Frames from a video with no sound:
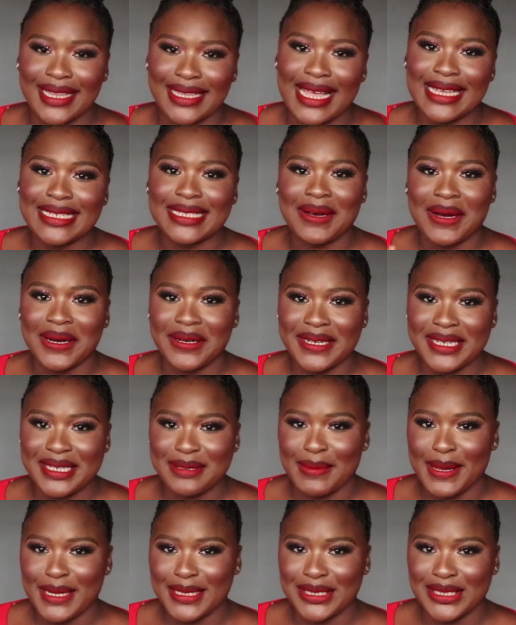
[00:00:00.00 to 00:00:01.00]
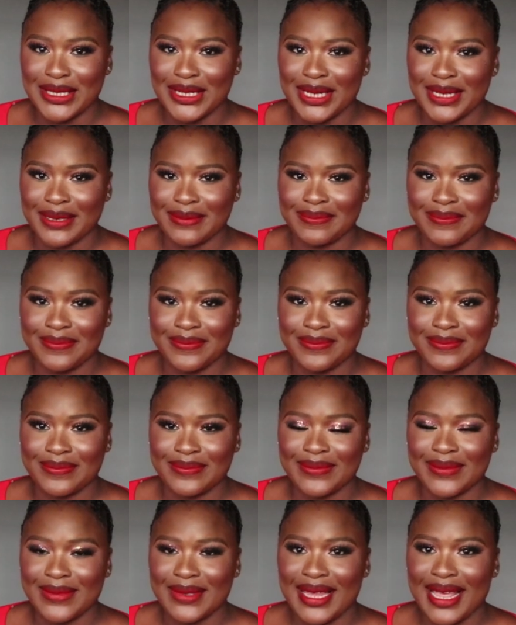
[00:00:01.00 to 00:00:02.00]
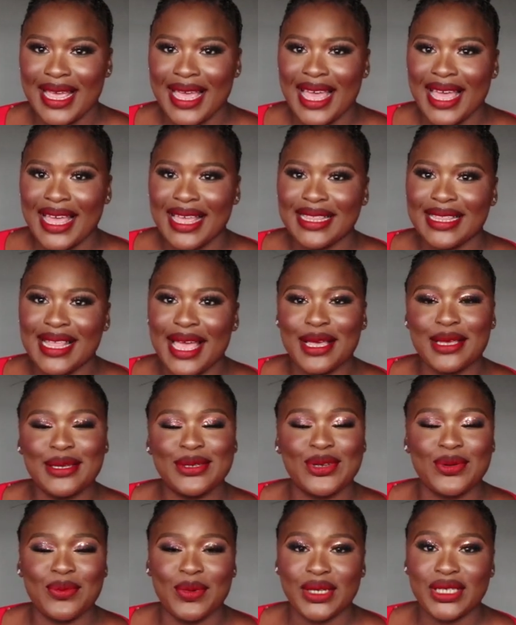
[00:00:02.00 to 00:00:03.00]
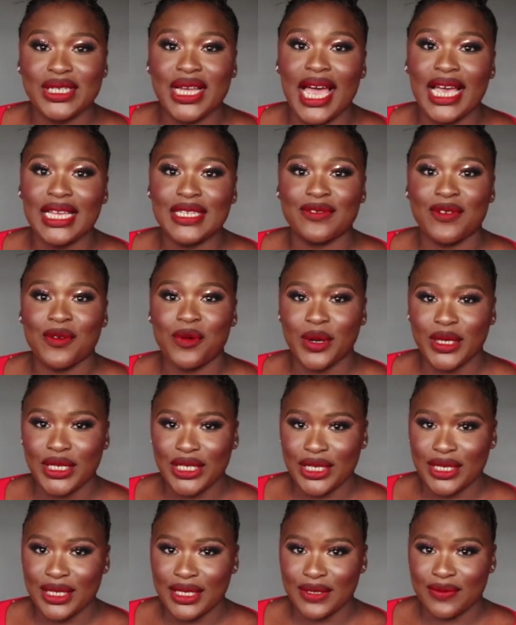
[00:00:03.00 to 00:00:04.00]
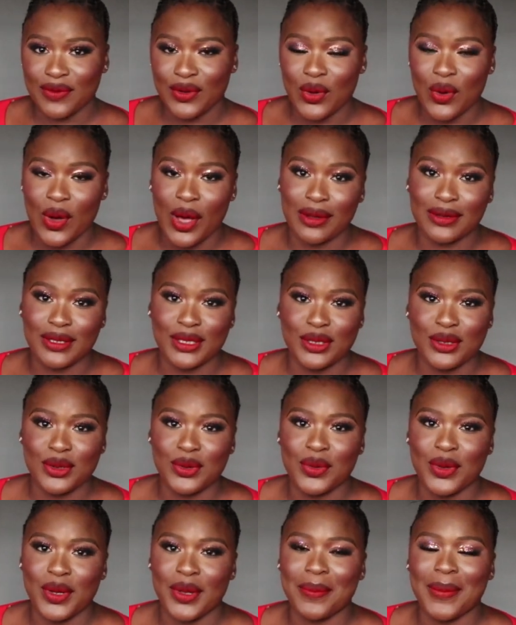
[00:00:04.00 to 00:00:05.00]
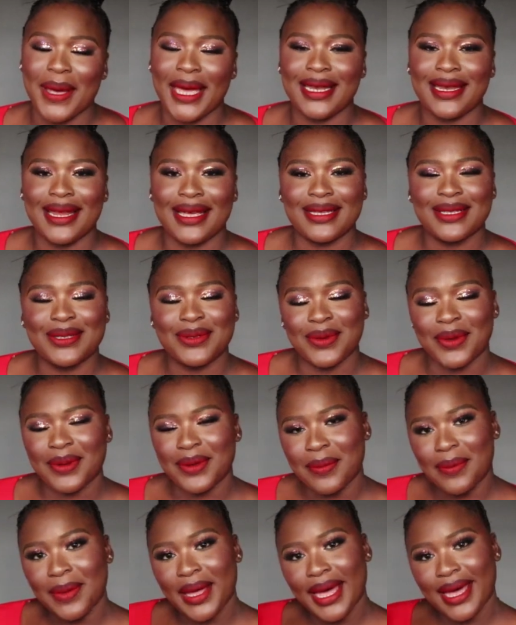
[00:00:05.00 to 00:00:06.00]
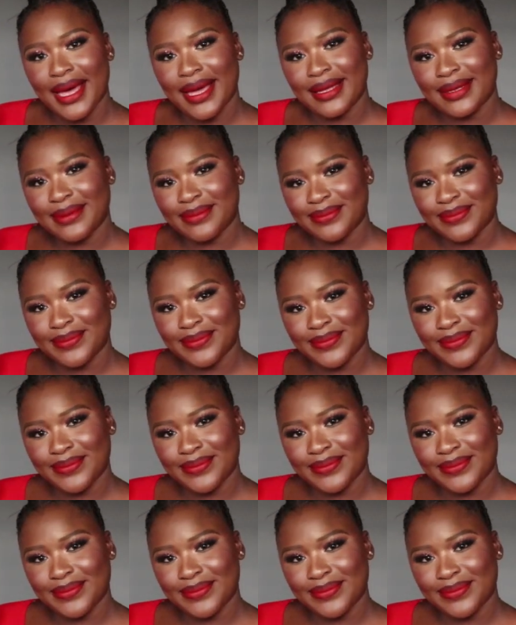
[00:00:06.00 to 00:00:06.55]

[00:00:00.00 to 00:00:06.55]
that's our Christmas chicken. Thank you so much, guys, for watching this video. I'll see you in my next one. Bye.